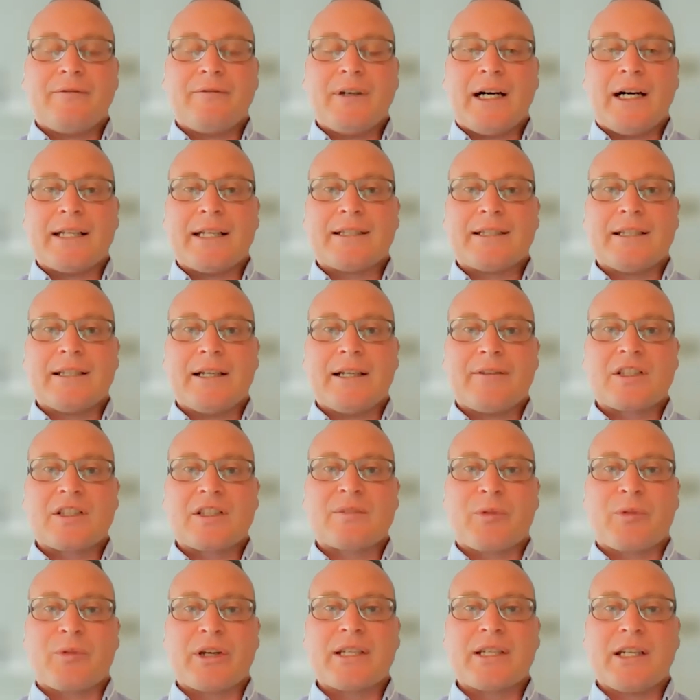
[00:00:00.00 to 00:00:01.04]
at the
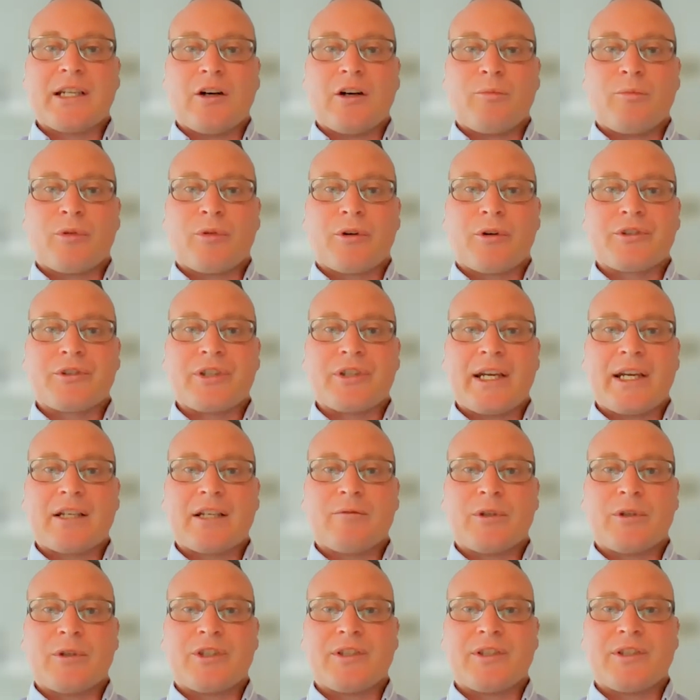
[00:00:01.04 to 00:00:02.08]
Springdale project,
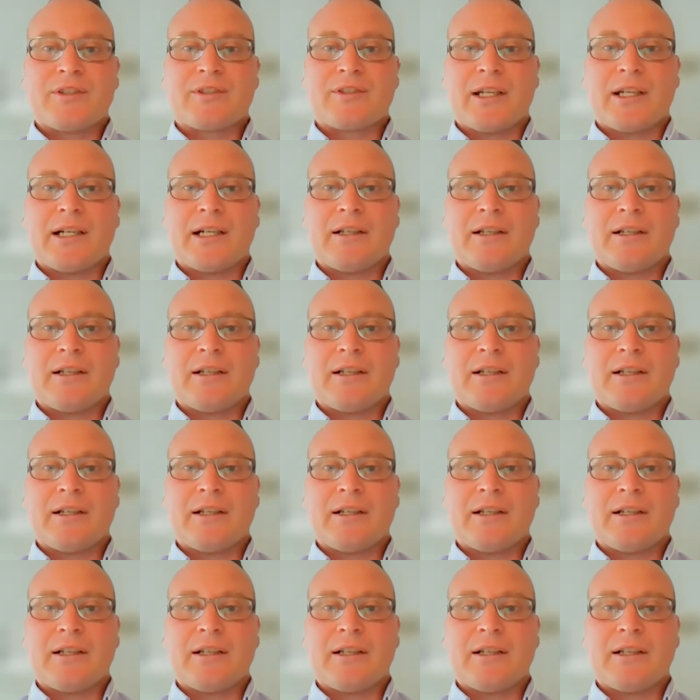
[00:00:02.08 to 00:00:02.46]
which is